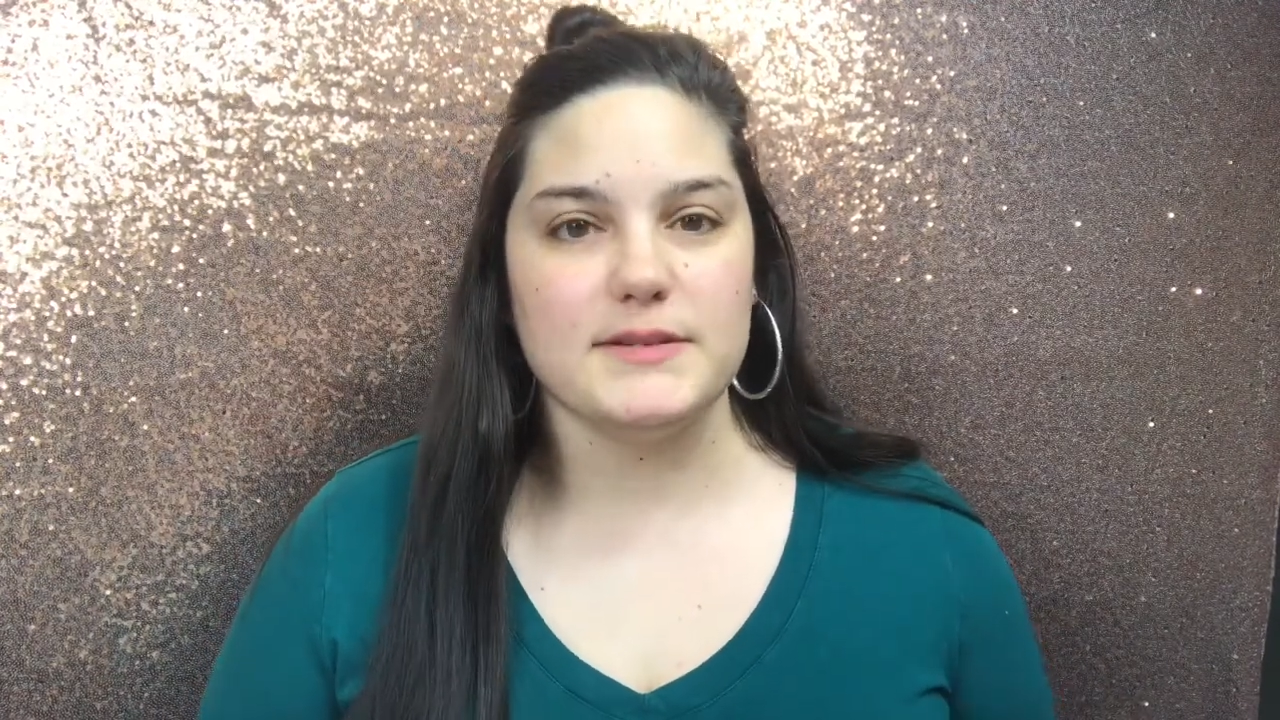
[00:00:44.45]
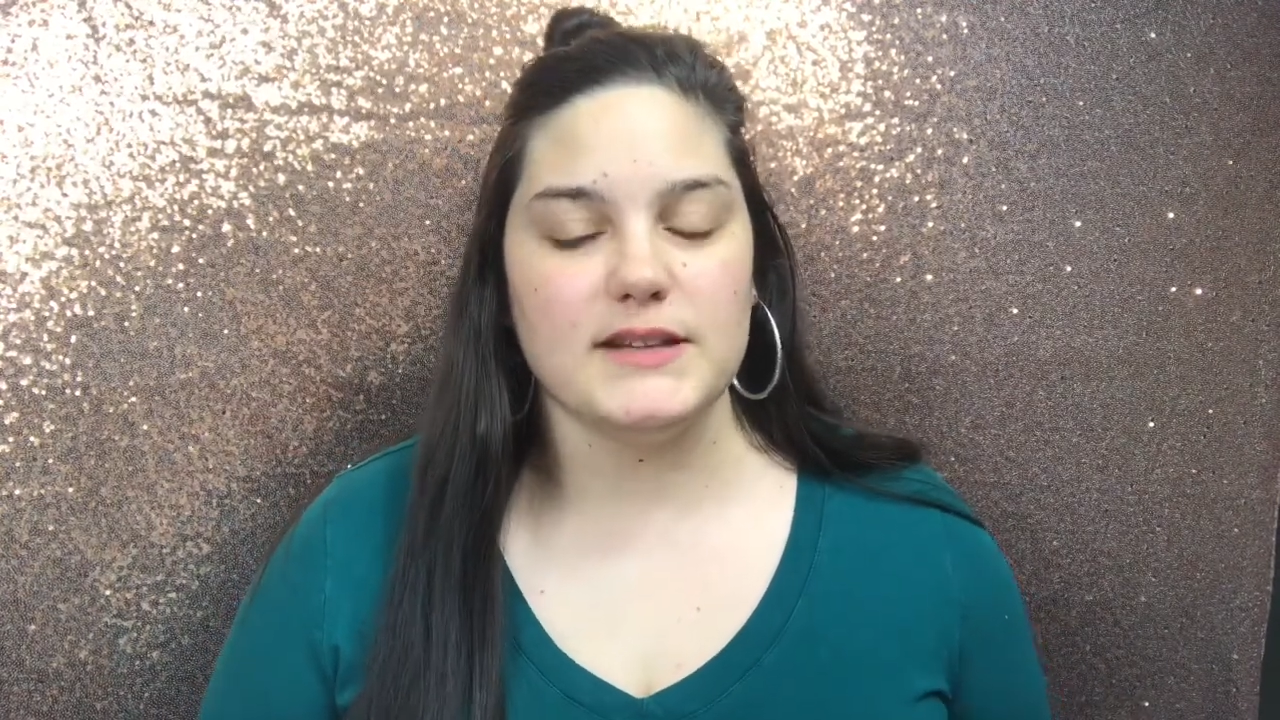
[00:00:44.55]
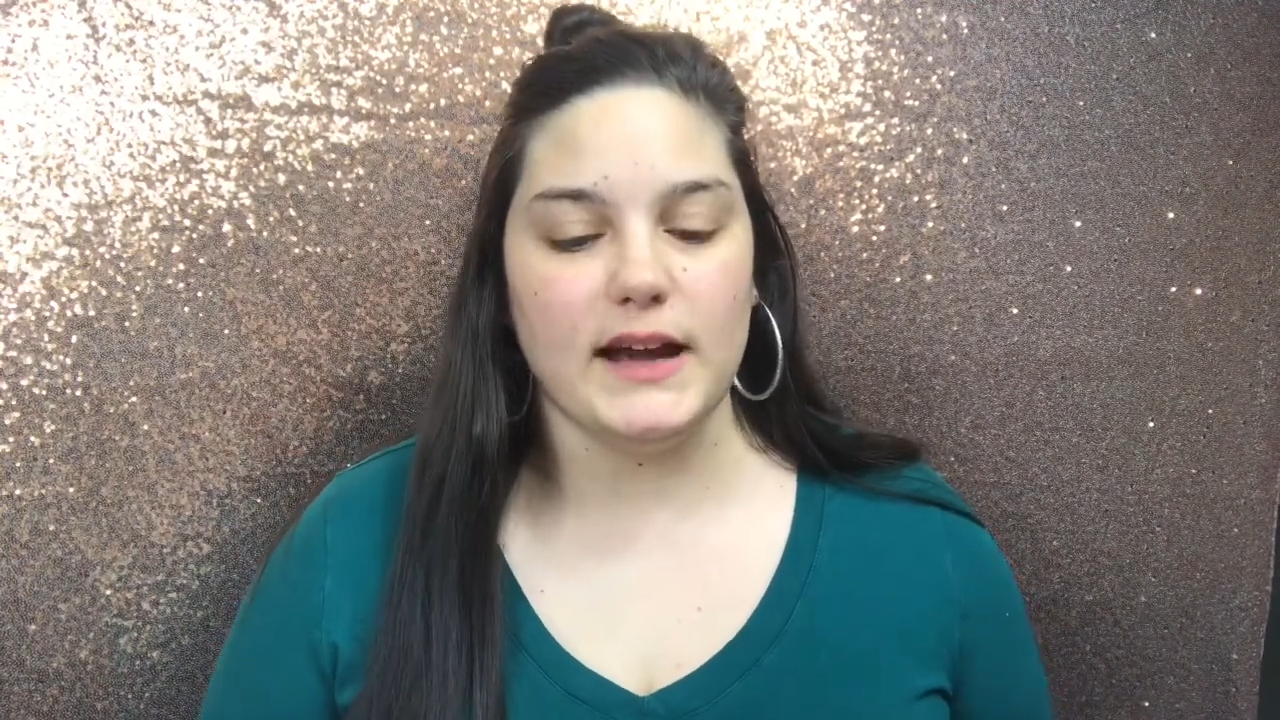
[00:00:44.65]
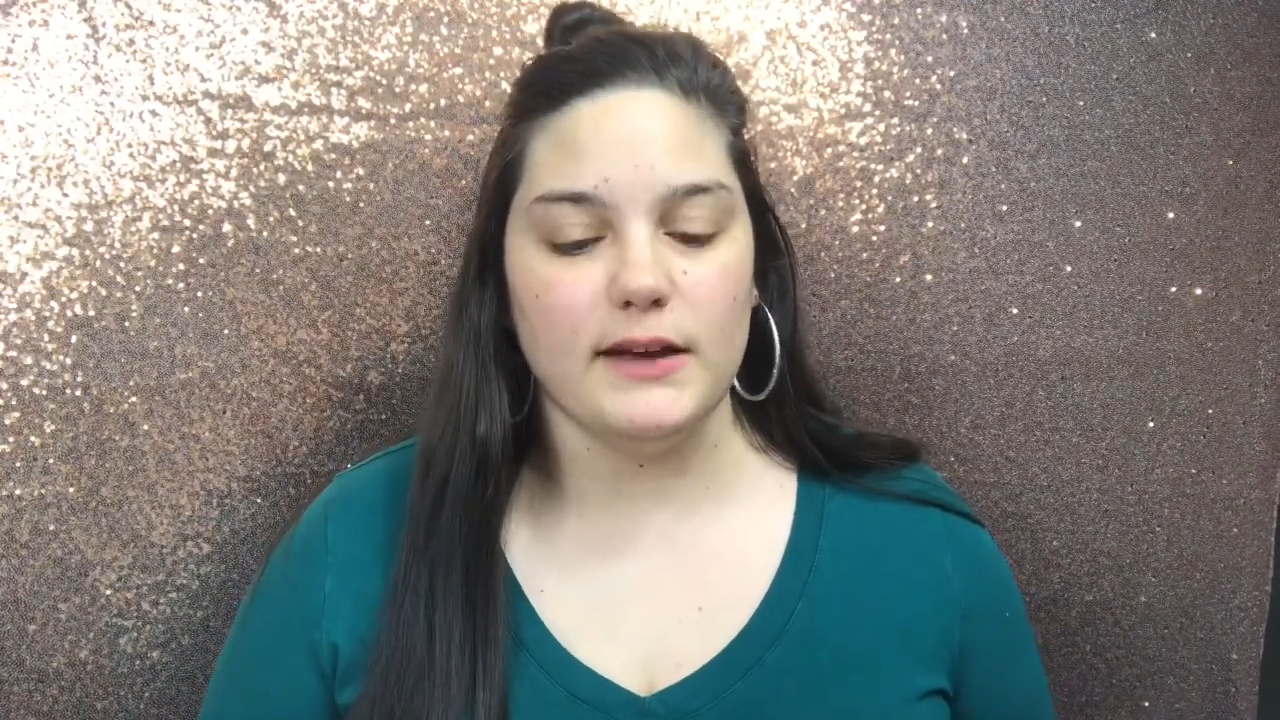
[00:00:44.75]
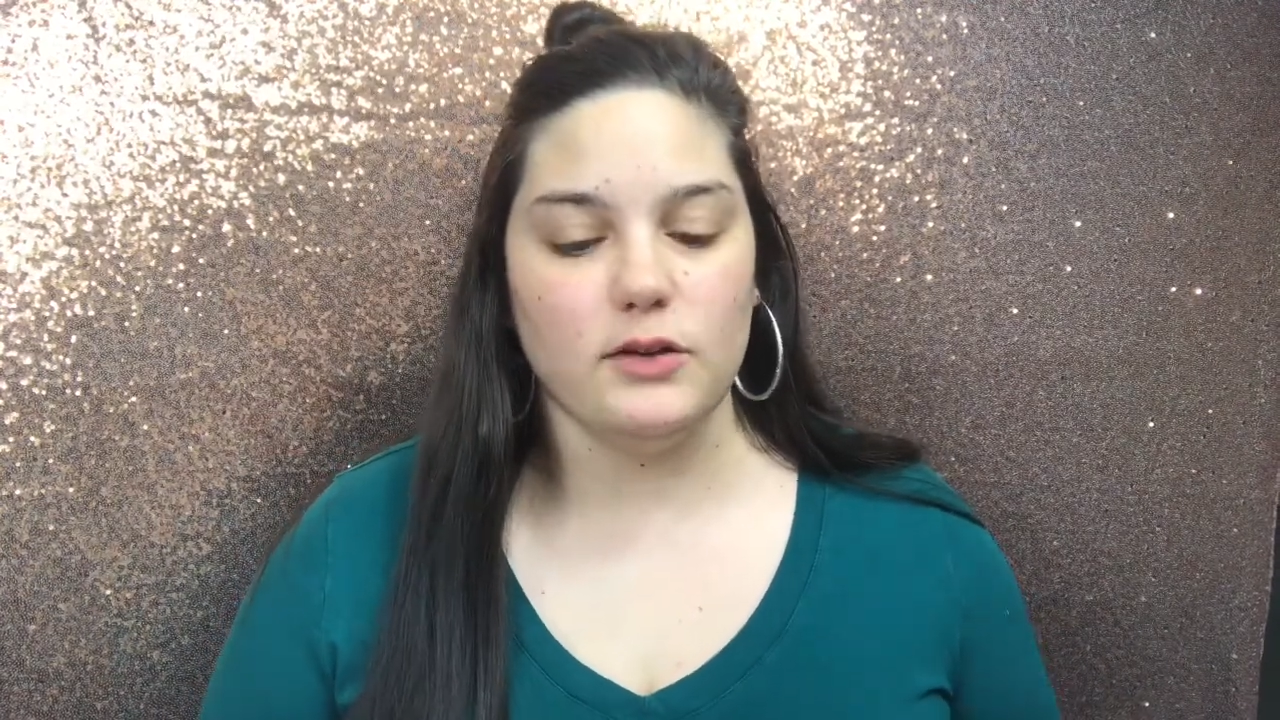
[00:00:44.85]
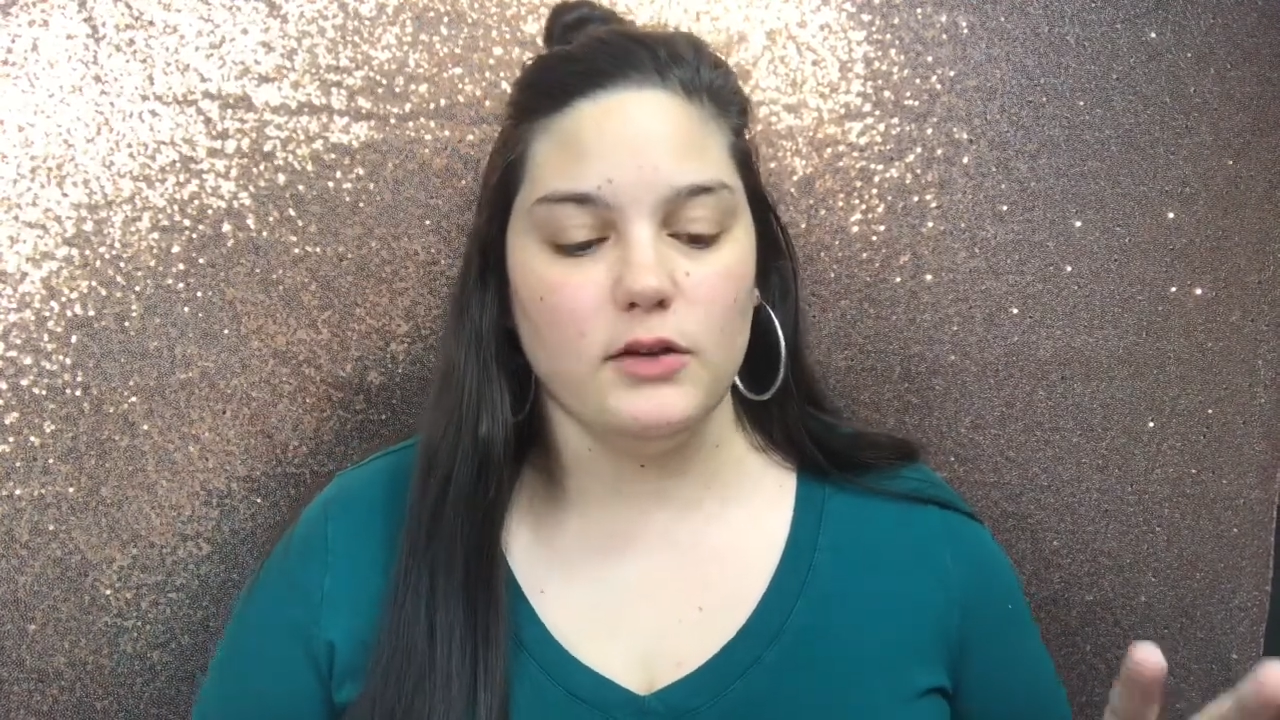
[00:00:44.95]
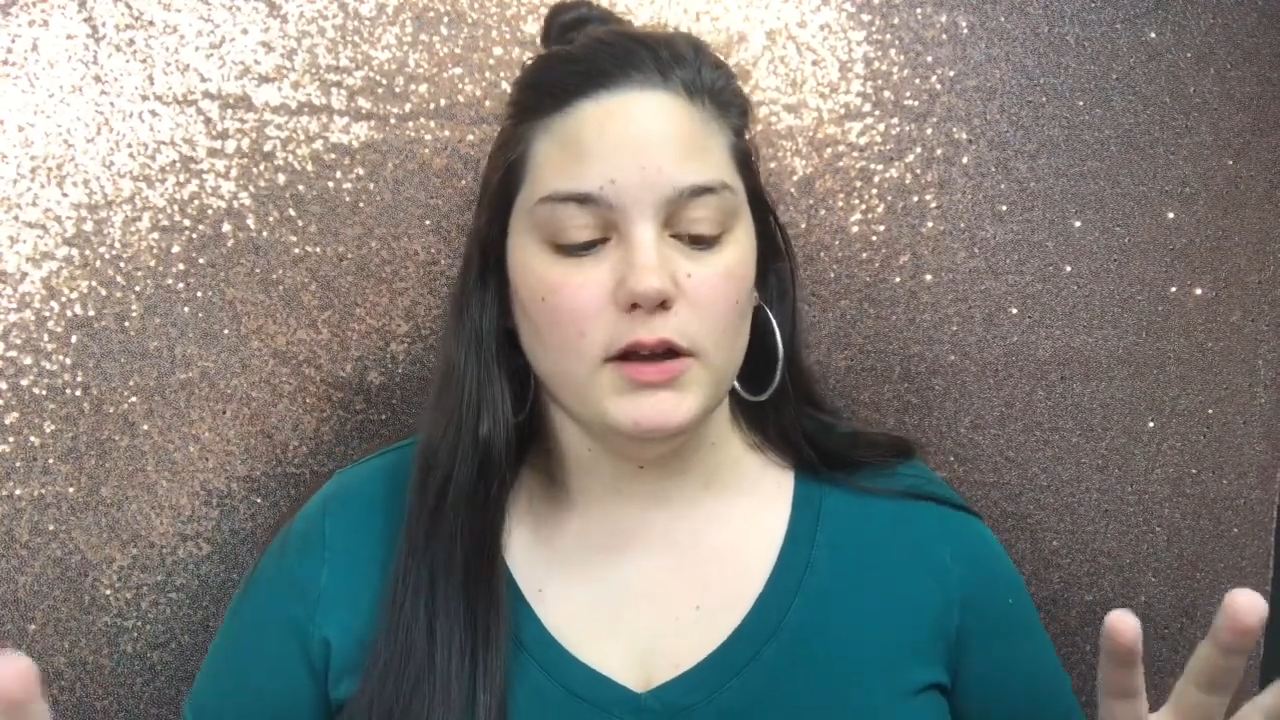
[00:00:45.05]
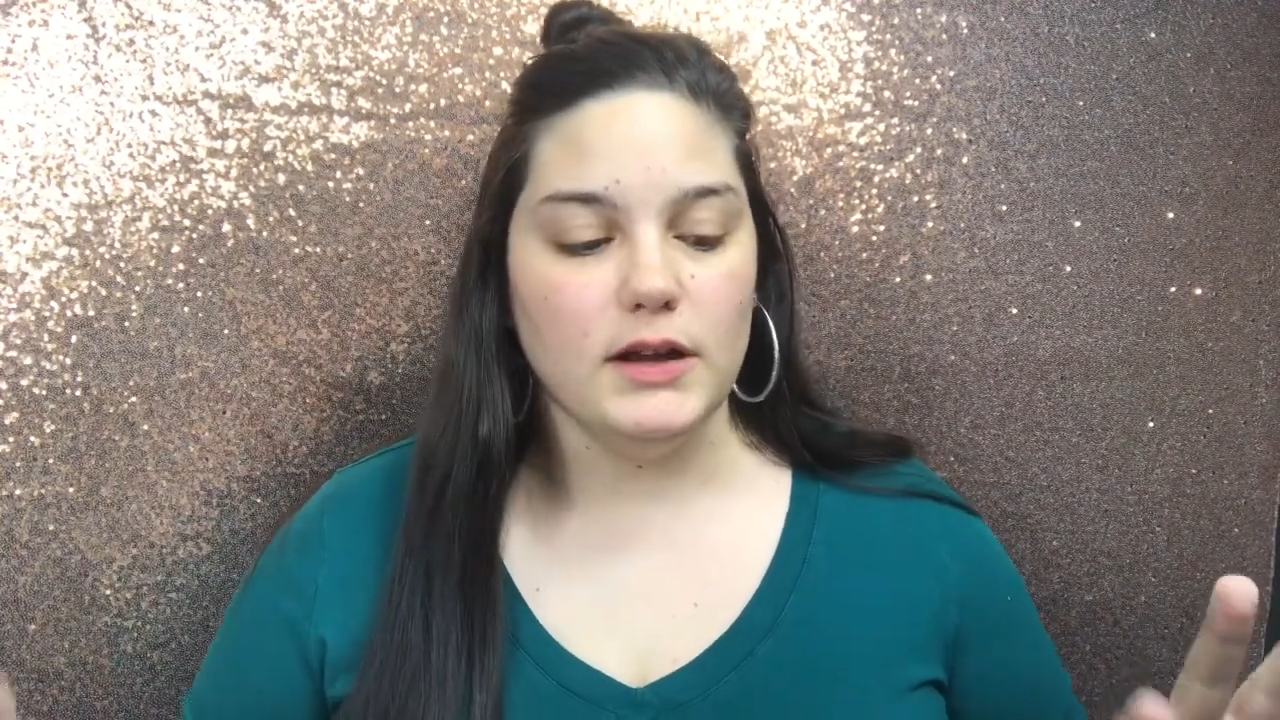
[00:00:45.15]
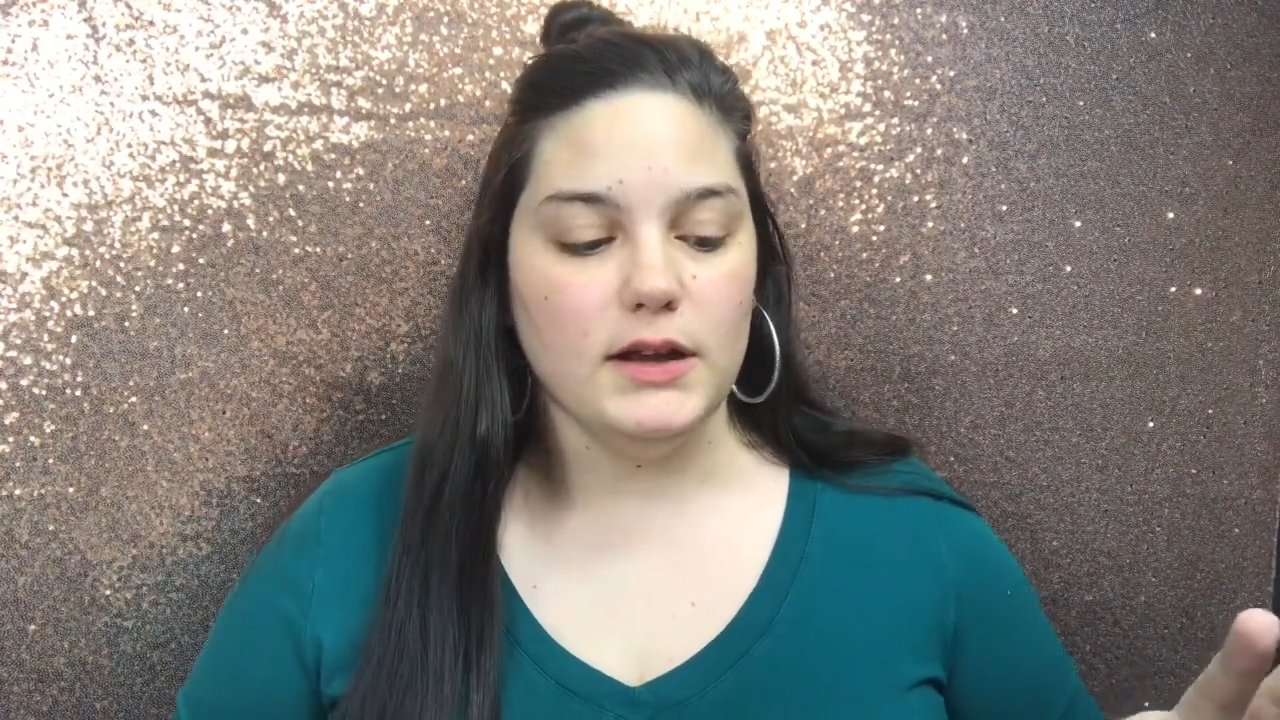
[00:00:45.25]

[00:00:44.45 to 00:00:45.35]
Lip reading: style